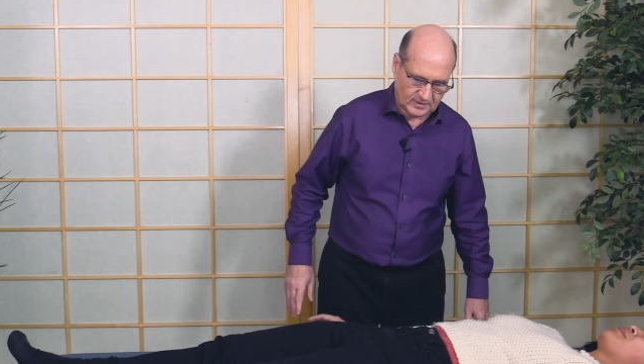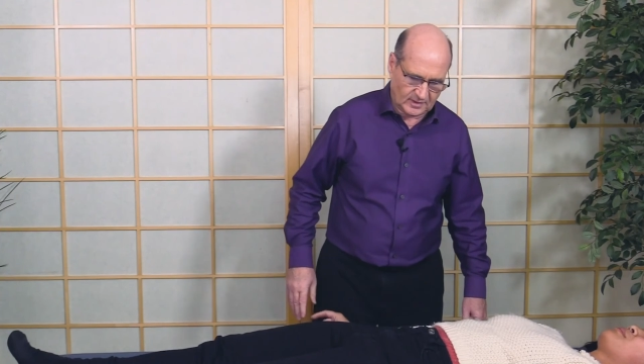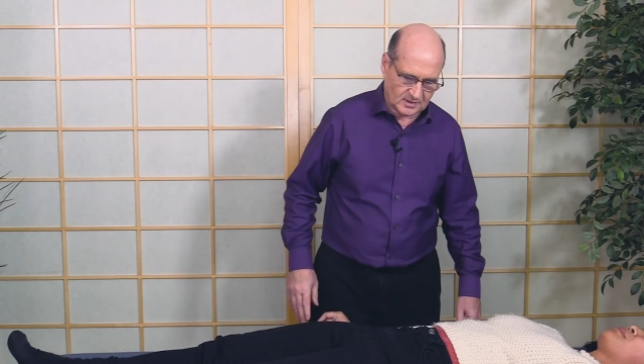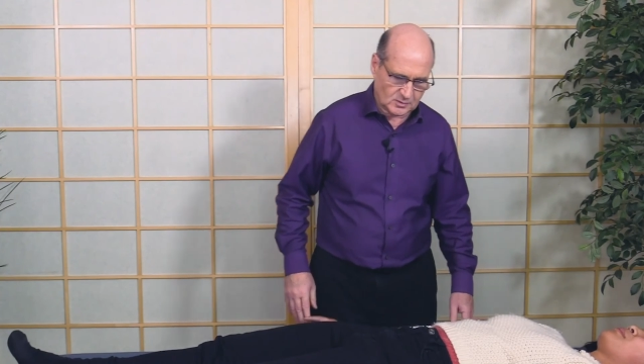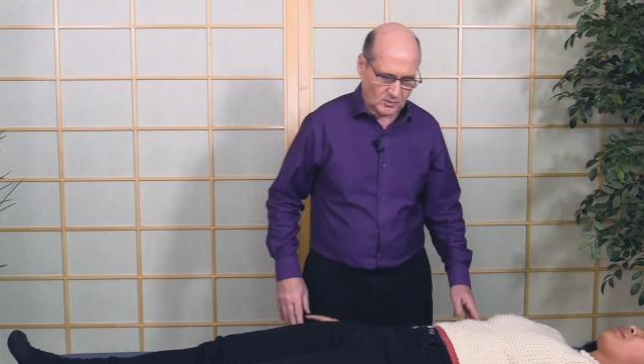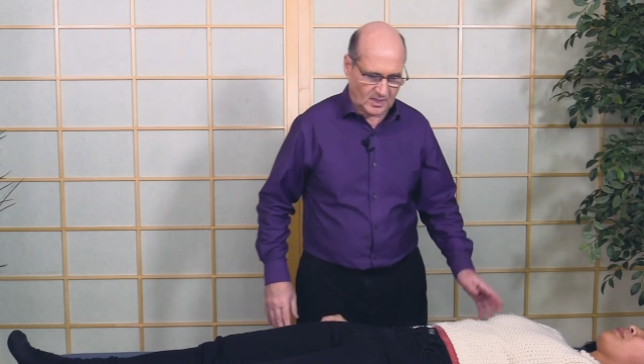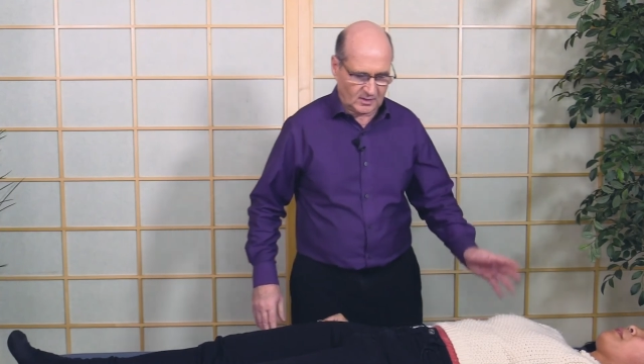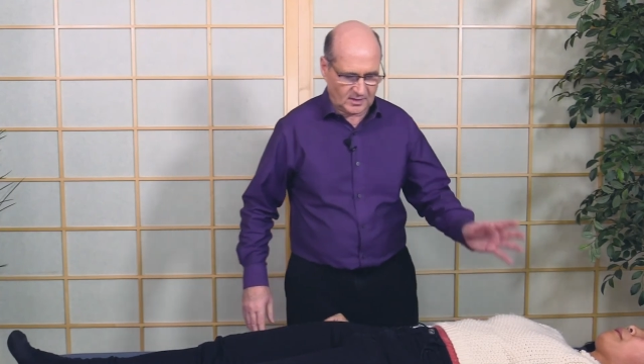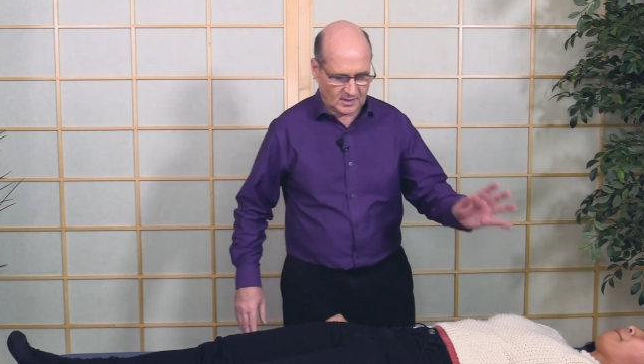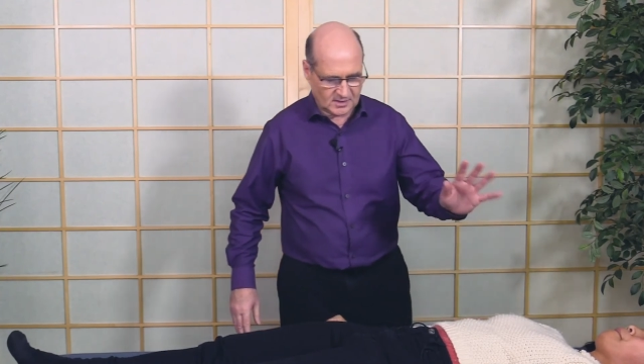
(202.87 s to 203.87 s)
as
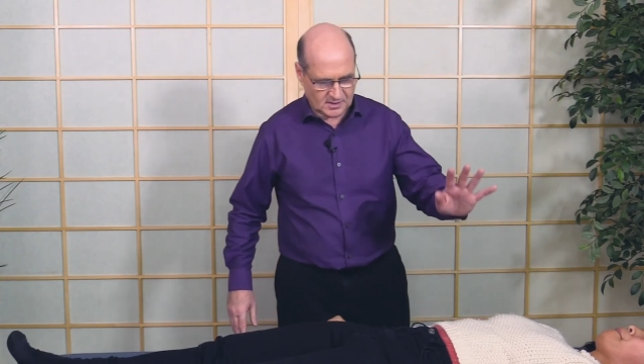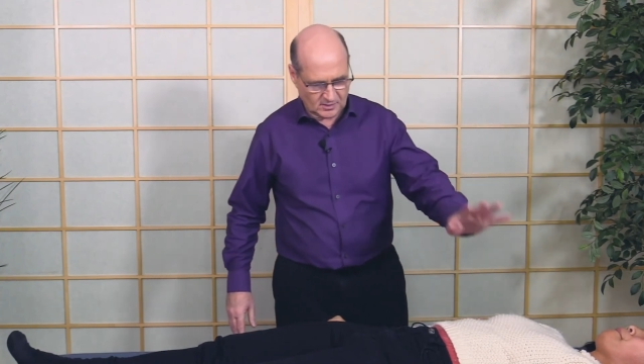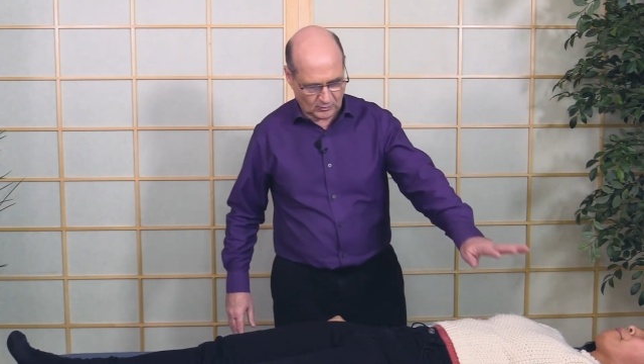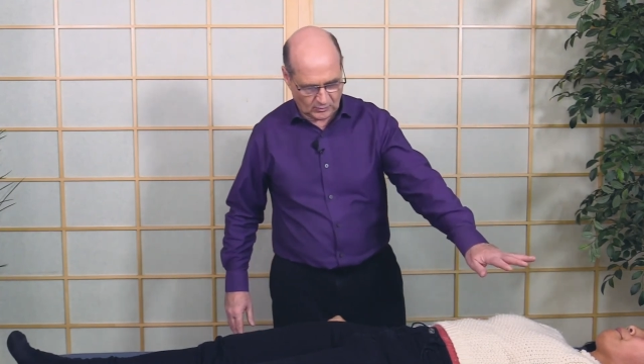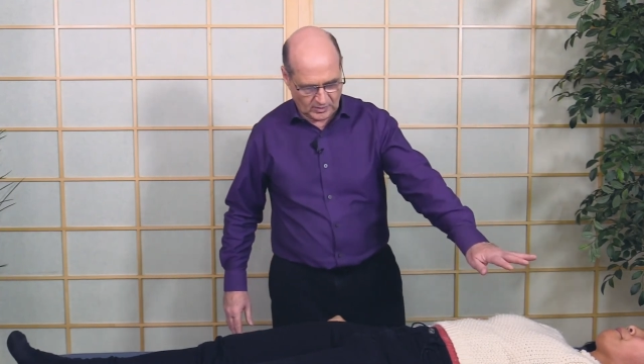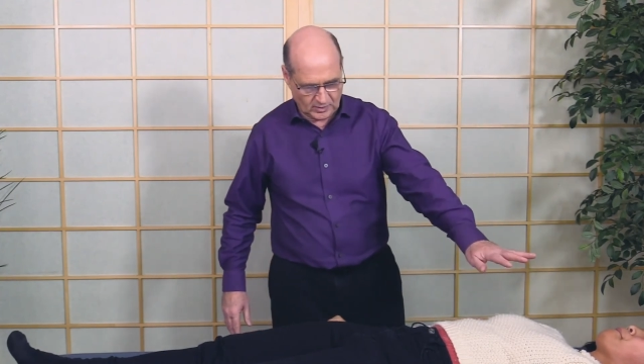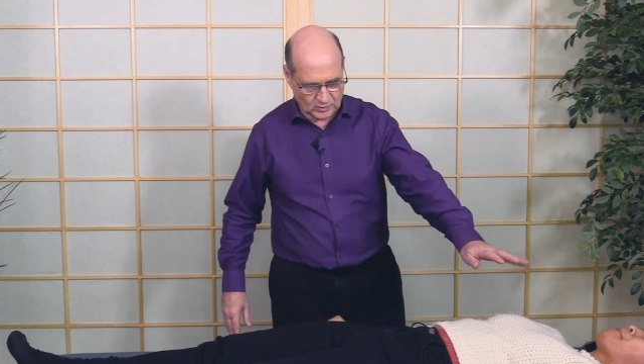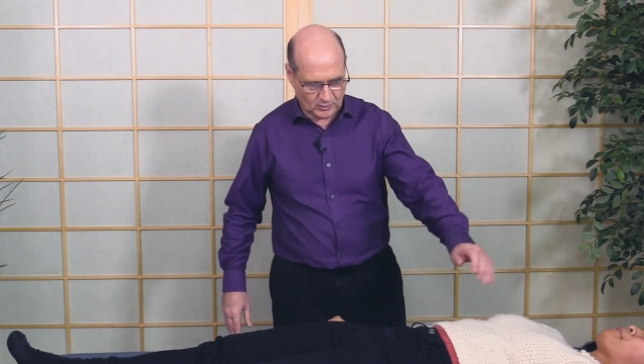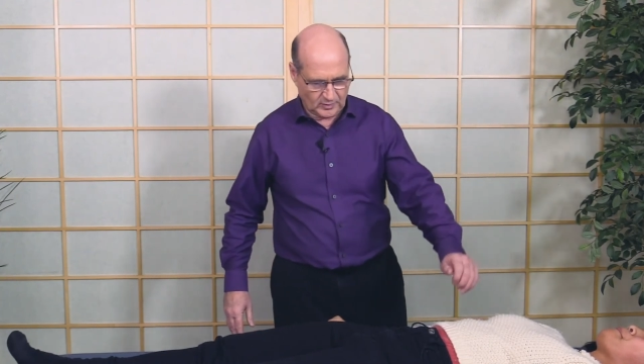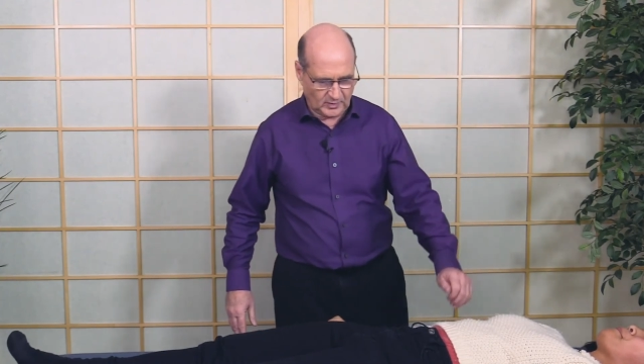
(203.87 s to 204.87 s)
well as
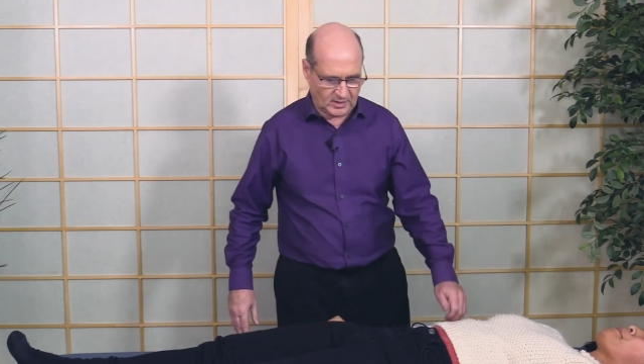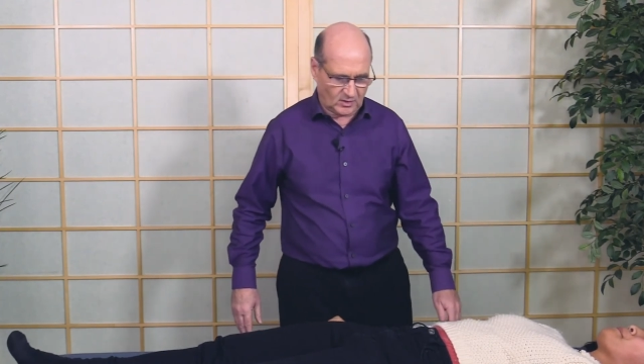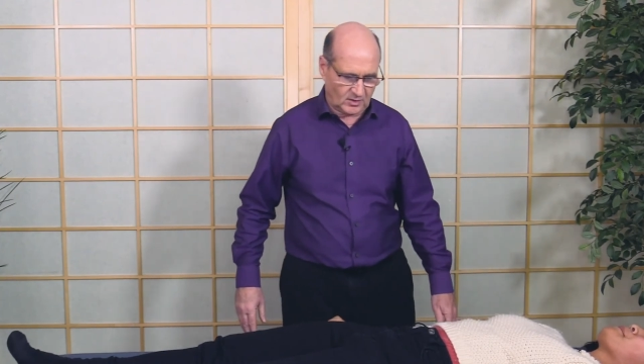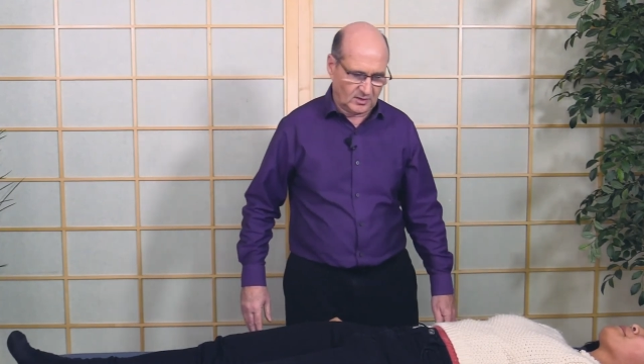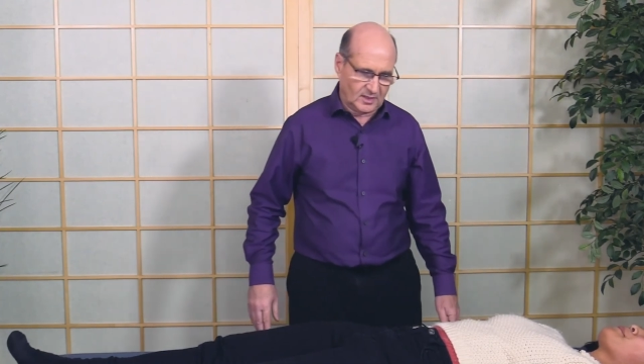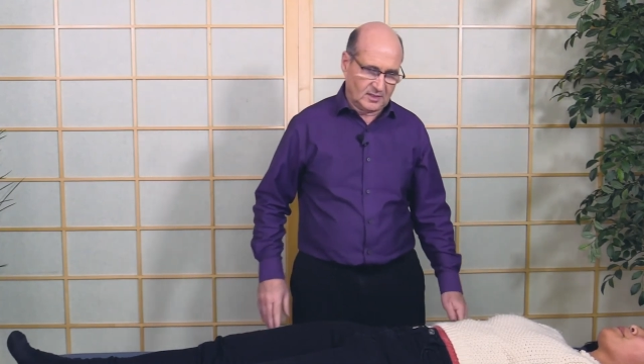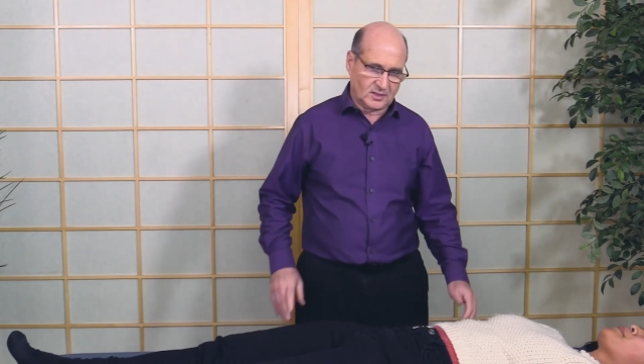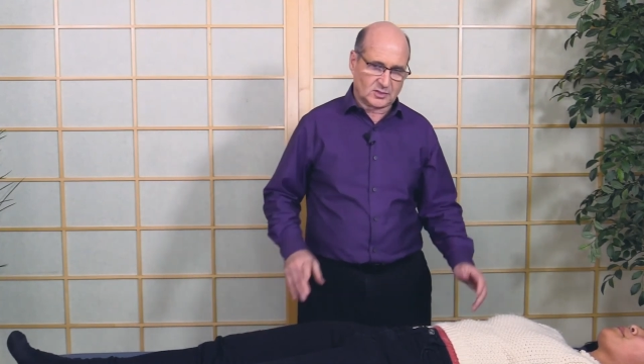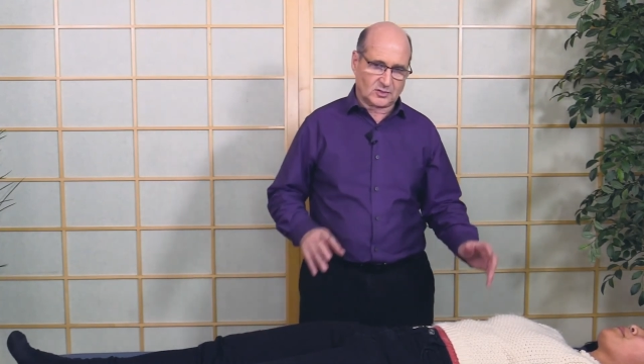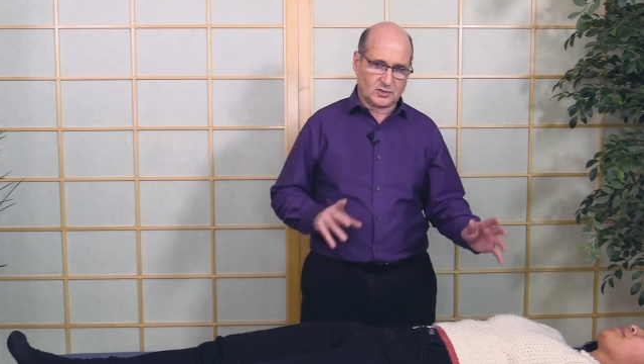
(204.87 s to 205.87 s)
injury recall.
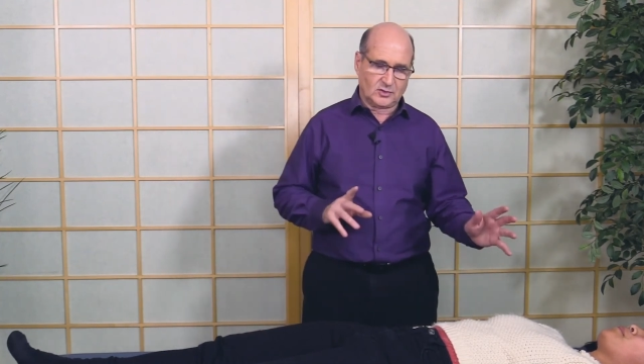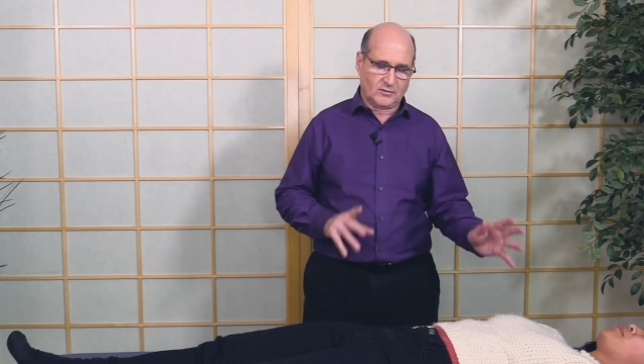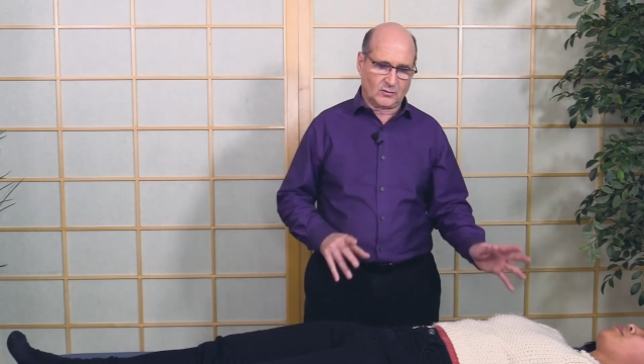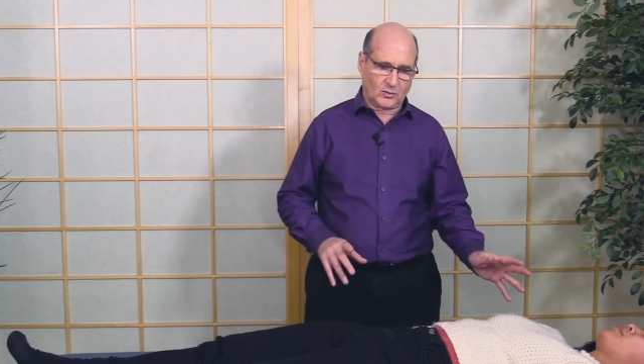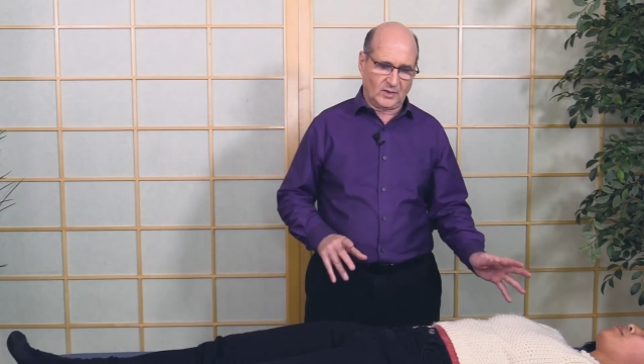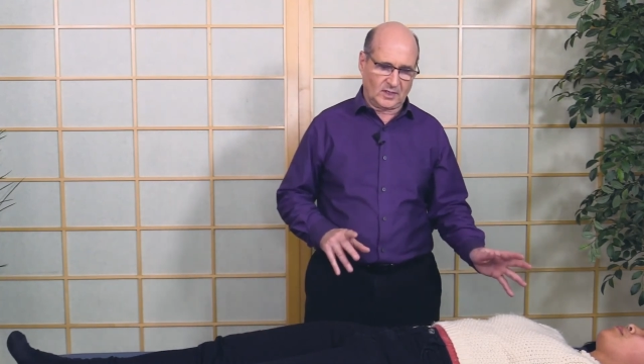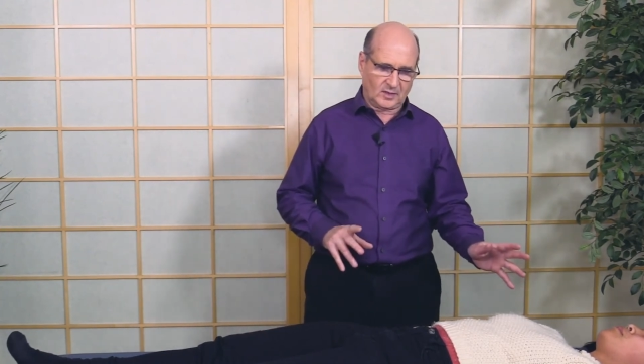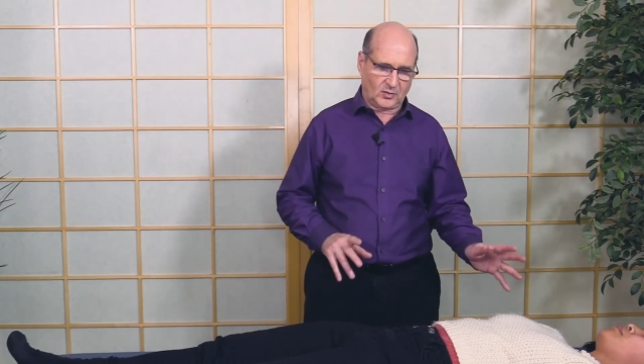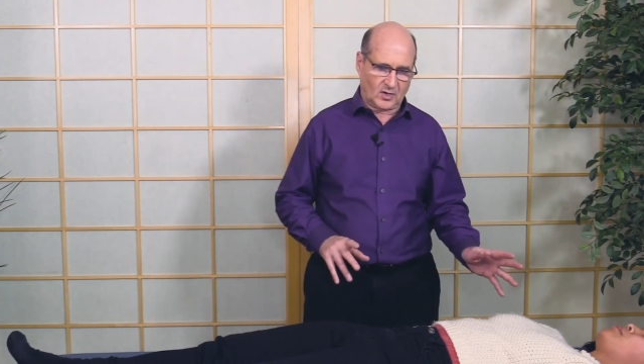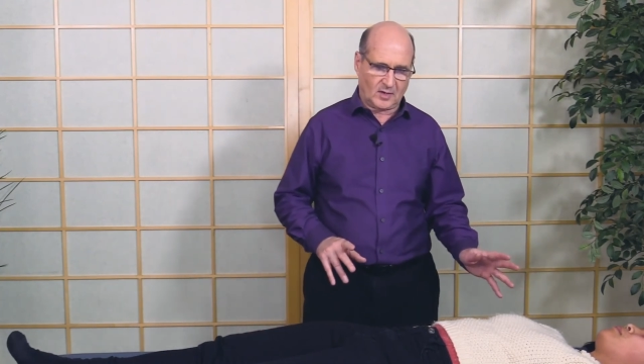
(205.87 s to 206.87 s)
These are two
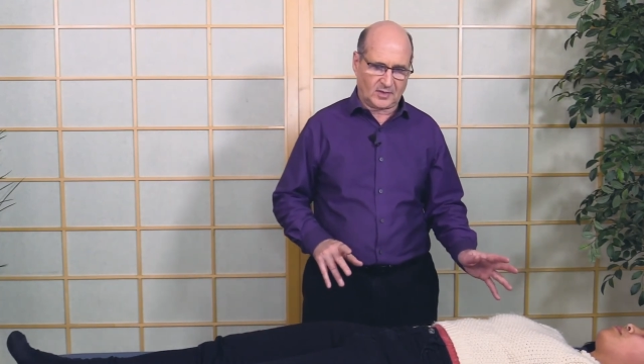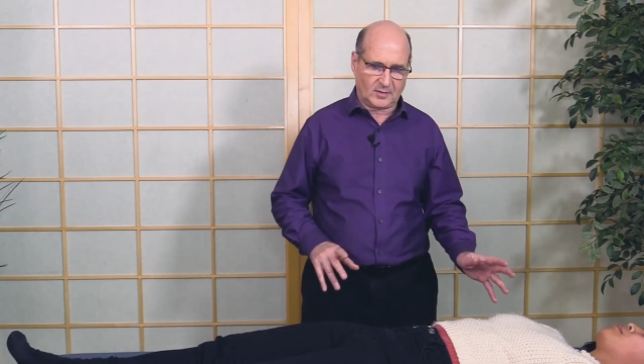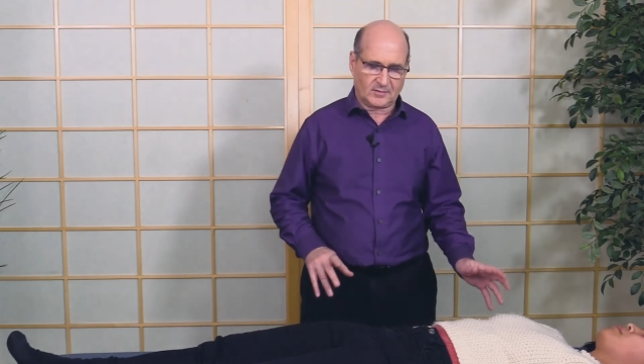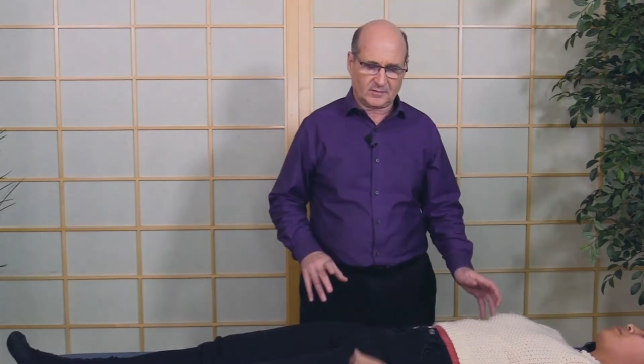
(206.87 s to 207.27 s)
really prominent